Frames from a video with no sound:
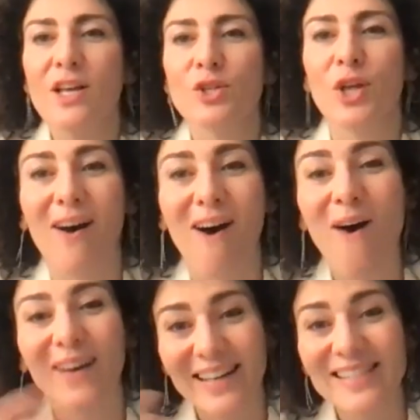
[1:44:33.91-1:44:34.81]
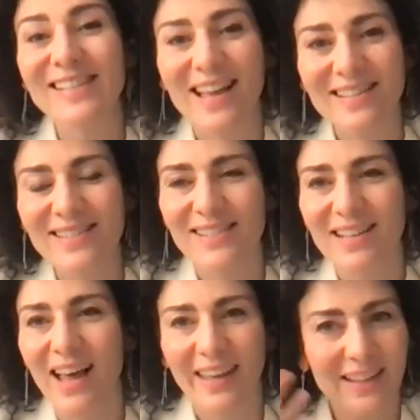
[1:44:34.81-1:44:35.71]
So in a sense,
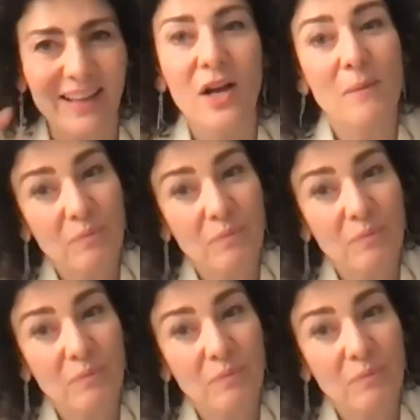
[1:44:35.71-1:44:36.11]
it's like,